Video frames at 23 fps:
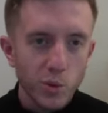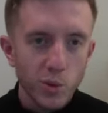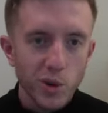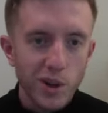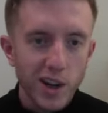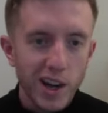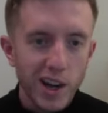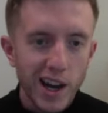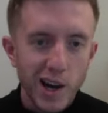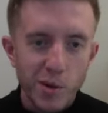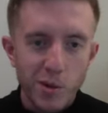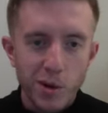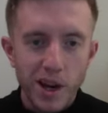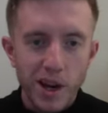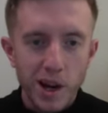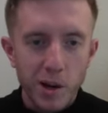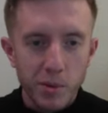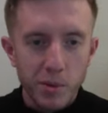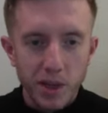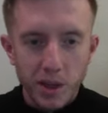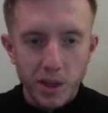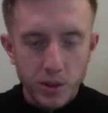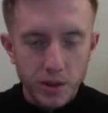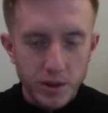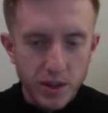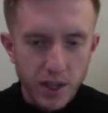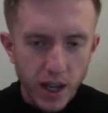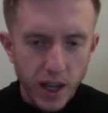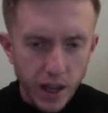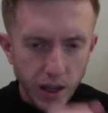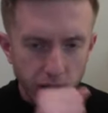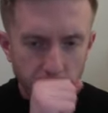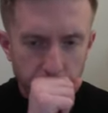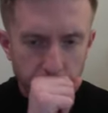how many it would
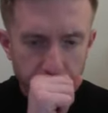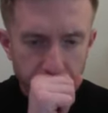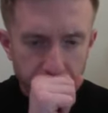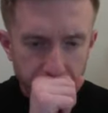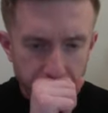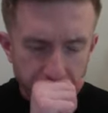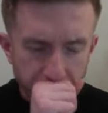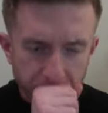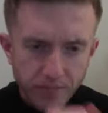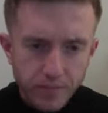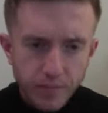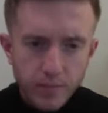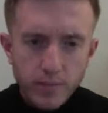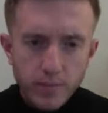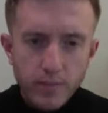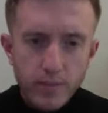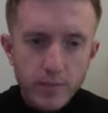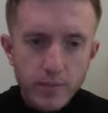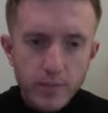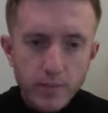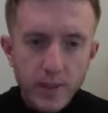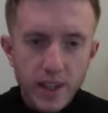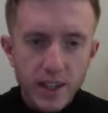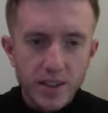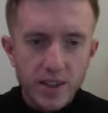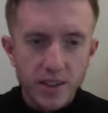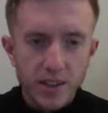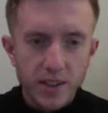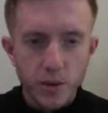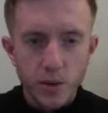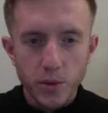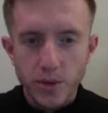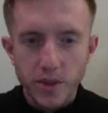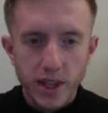take
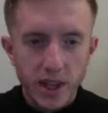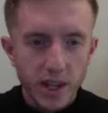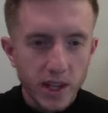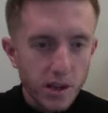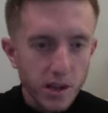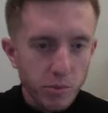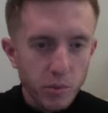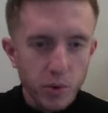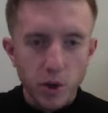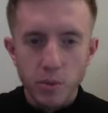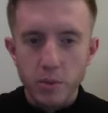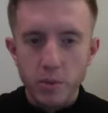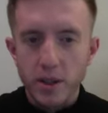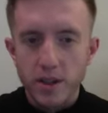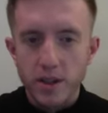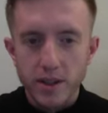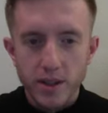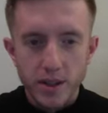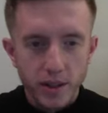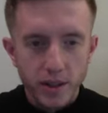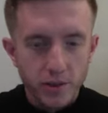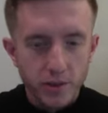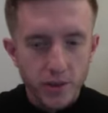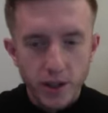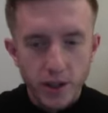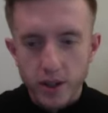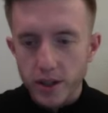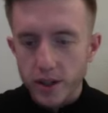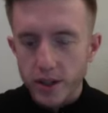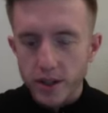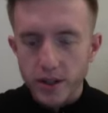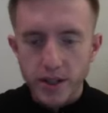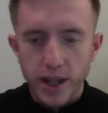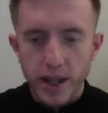to set an appointment, to
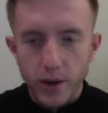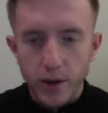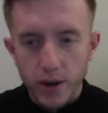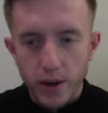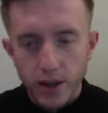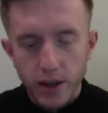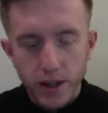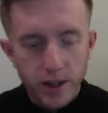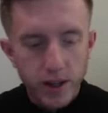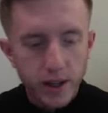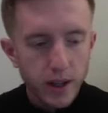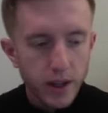convert, etc.